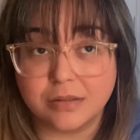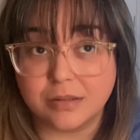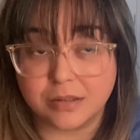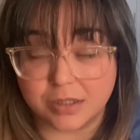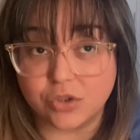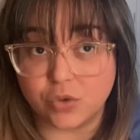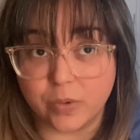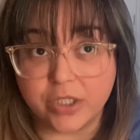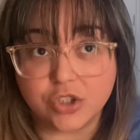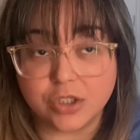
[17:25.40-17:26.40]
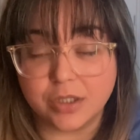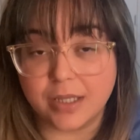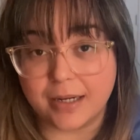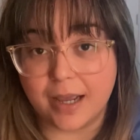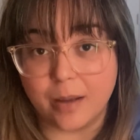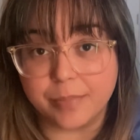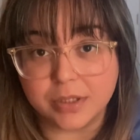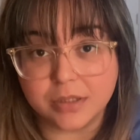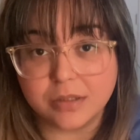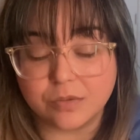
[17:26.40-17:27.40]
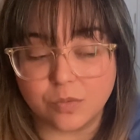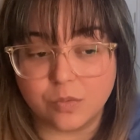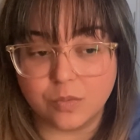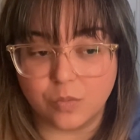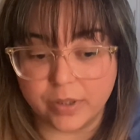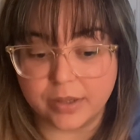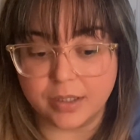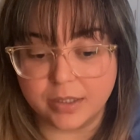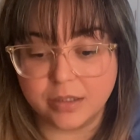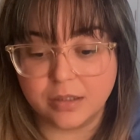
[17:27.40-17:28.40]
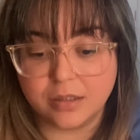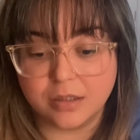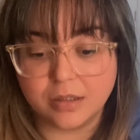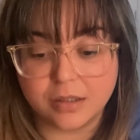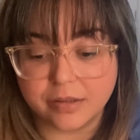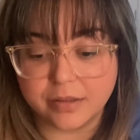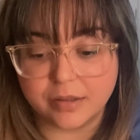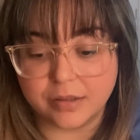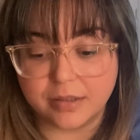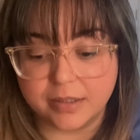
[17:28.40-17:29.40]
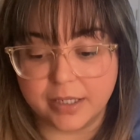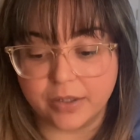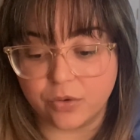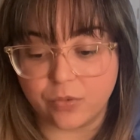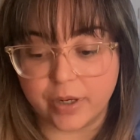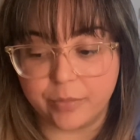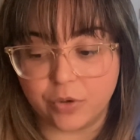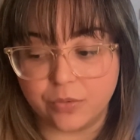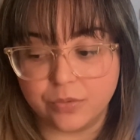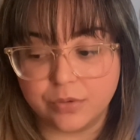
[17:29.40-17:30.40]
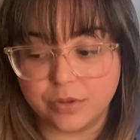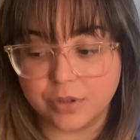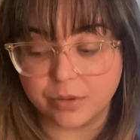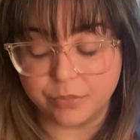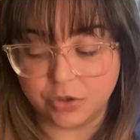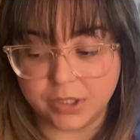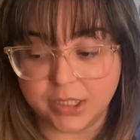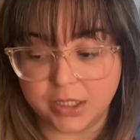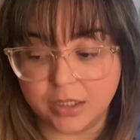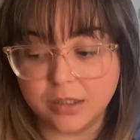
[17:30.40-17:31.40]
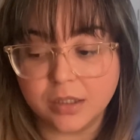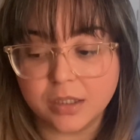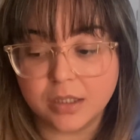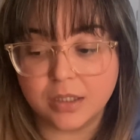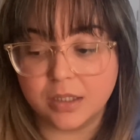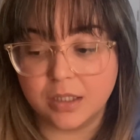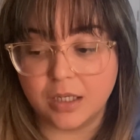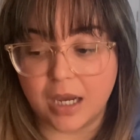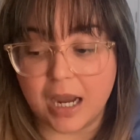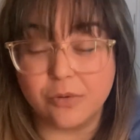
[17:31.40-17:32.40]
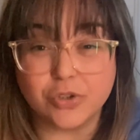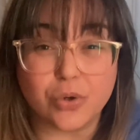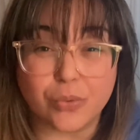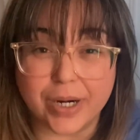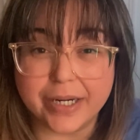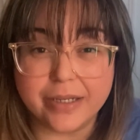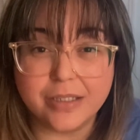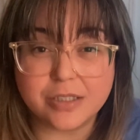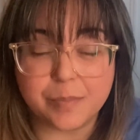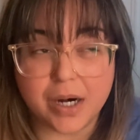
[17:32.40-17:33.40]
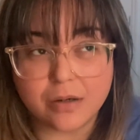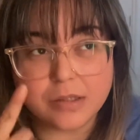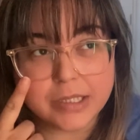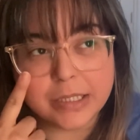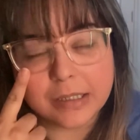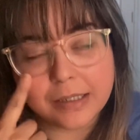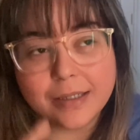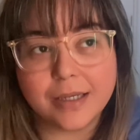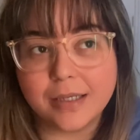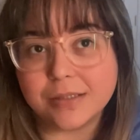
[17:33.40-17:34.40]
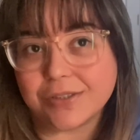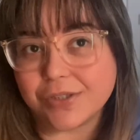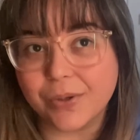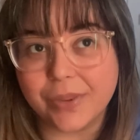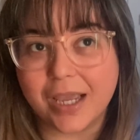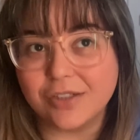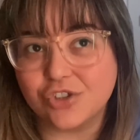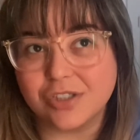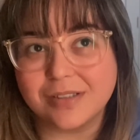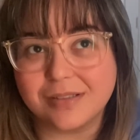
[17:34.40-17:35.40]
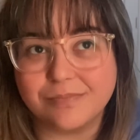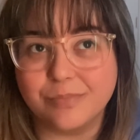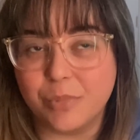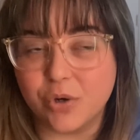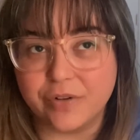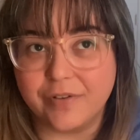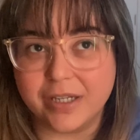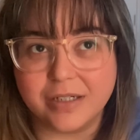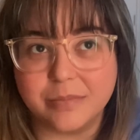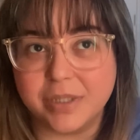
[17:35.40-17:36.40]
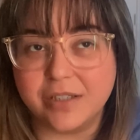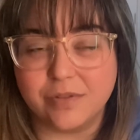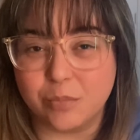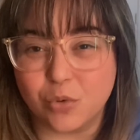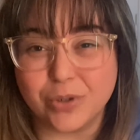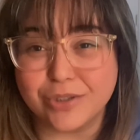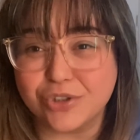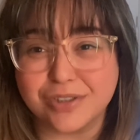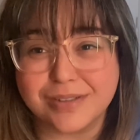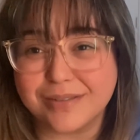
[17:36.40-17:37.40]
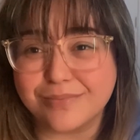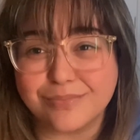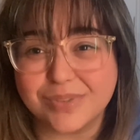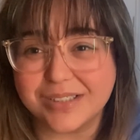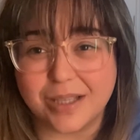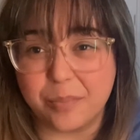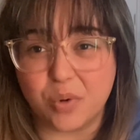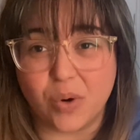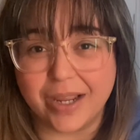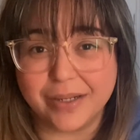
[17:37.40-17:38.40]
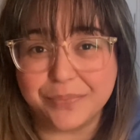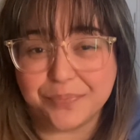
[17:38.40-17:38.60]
situation that happened within the NaNoWriMo community. I was already spiraling, I guess, so that just motivated me even more to just step away.